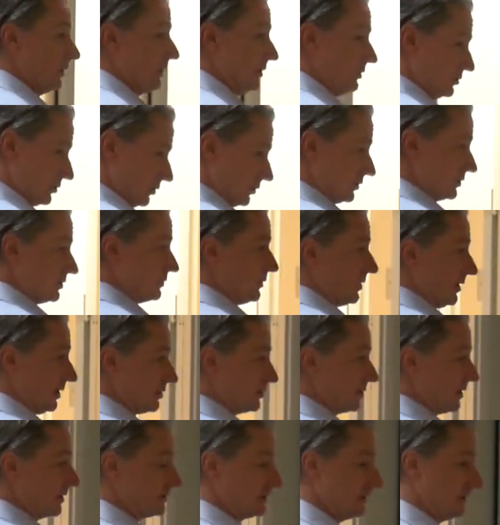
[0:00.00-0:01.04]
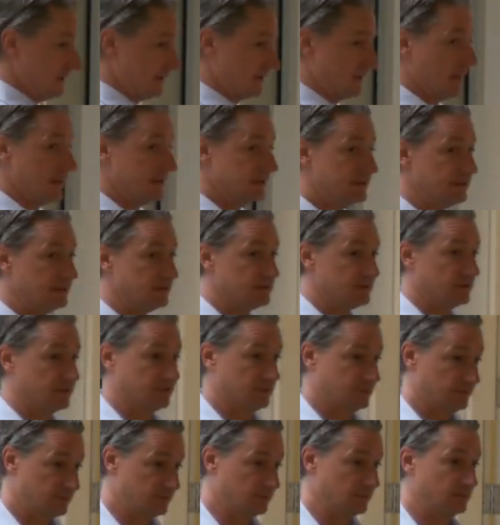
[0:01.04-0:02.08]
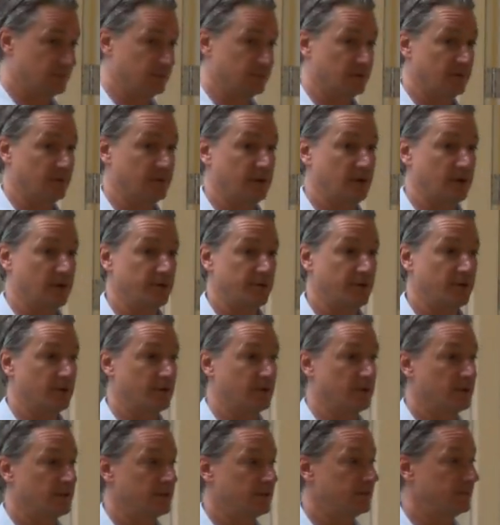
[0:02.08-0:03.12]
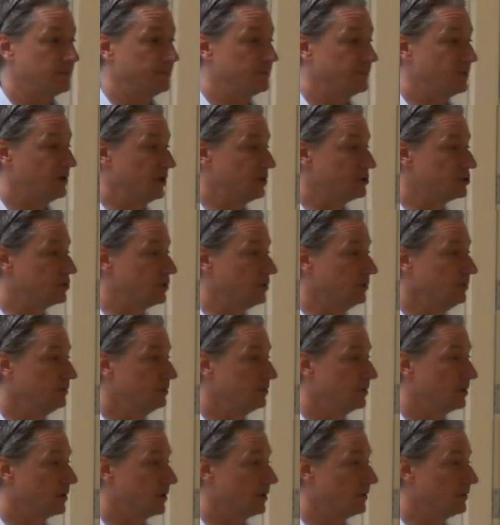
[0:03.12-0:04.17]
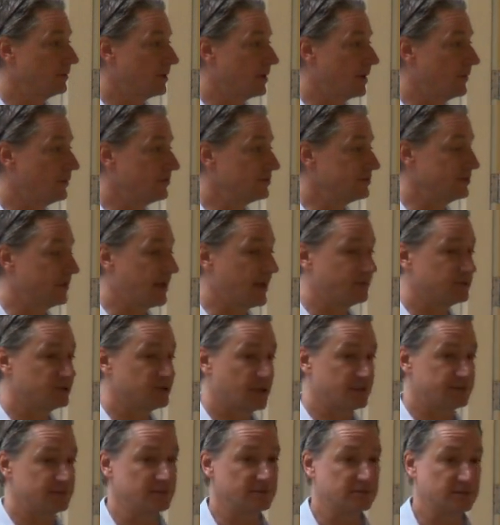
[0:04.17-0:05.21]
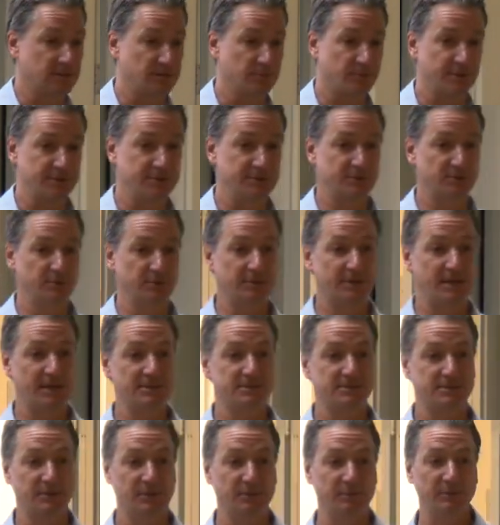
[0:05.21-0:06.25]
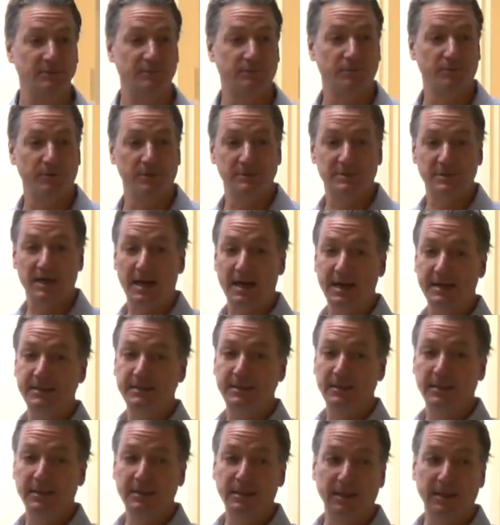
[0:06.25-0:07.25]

He took his picture, as he says, he took, you know, her, her picture, a couple snapshots. He said he wanted to do a nice thing before he died.